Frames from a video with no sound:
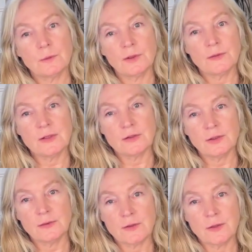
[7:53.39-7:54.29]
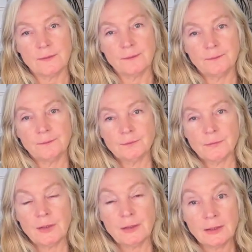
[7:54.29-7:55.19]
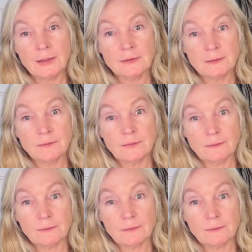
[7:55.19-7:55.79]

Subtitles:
realization has gone, and it can